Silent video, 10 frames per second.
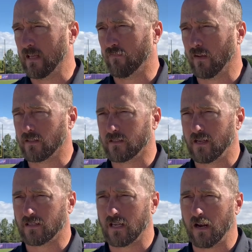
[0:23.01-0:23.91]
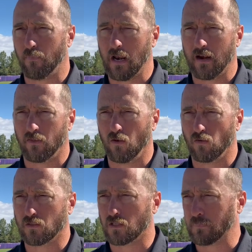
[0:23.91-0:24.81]
Defense uh, set up a lot of
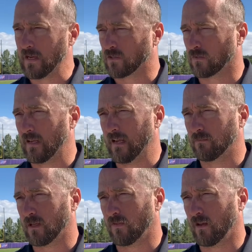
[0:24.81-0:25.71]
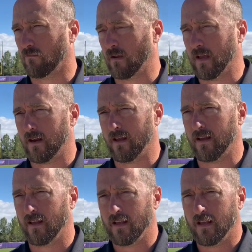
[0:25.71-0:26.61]
those, and special teams. I think we had uh,